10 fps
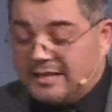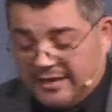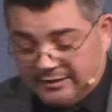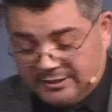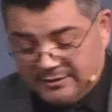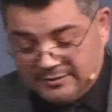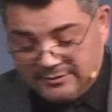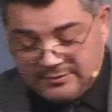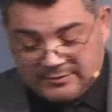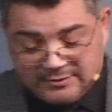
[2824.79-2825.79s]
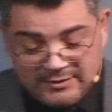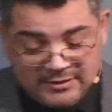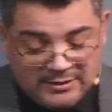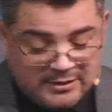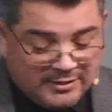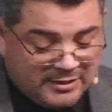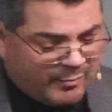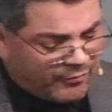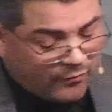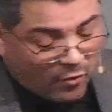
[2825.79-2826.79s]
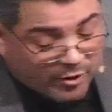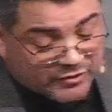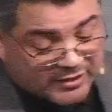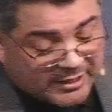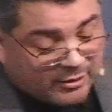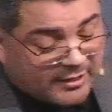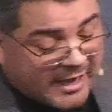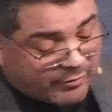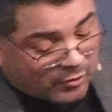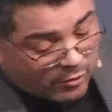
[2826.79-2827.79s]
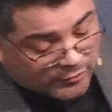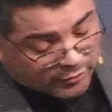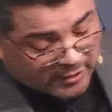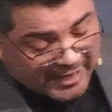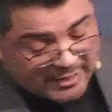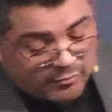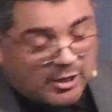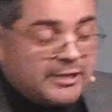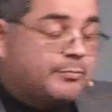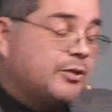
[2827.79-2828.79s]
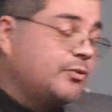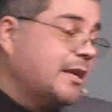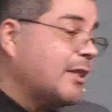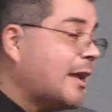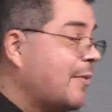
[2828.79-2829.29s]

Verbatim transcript: intellect. Number four, skill in agriculture and animal husbandry.